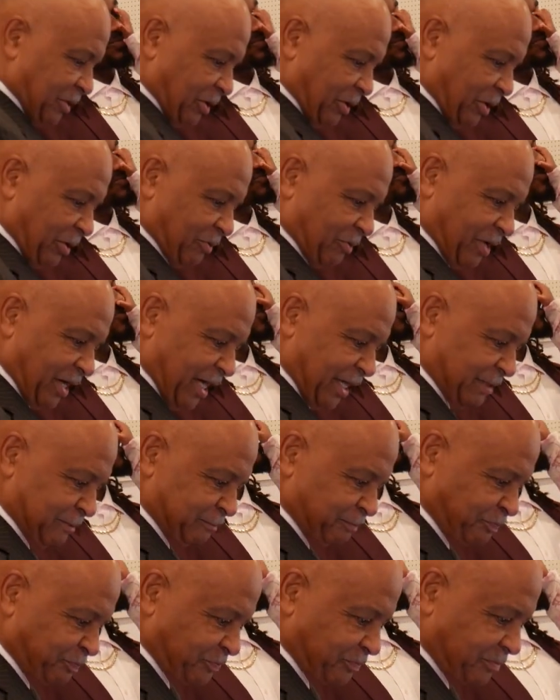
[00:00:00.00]
All
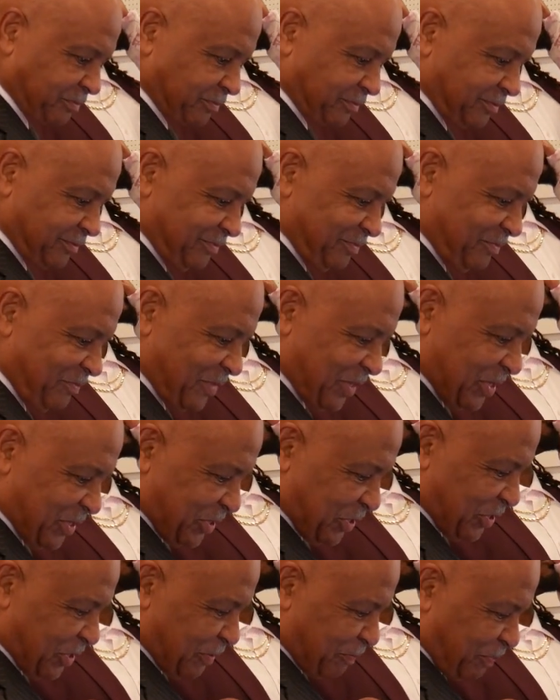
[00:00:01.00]
right?
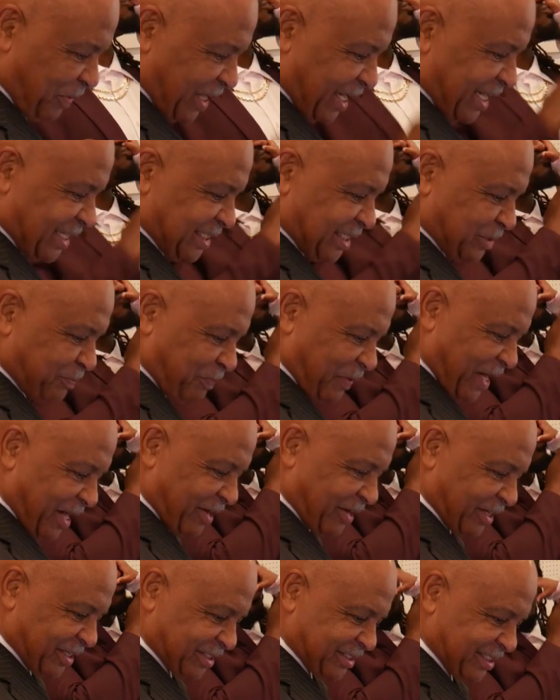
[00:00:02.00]
Do you pledge as
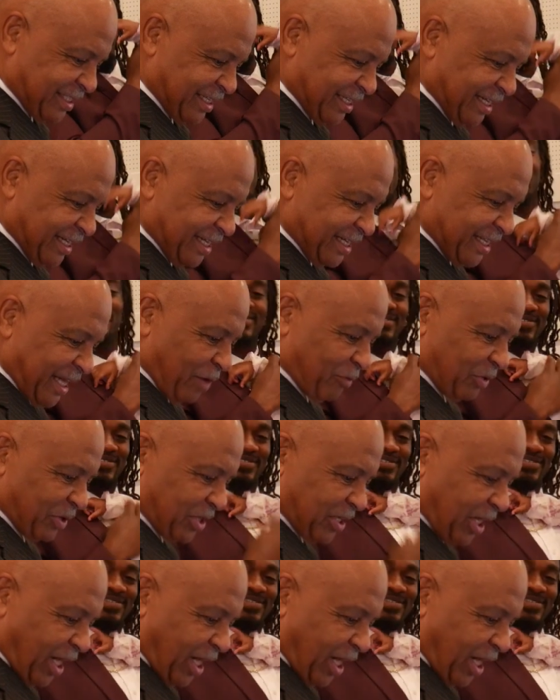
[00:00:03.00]
parents that with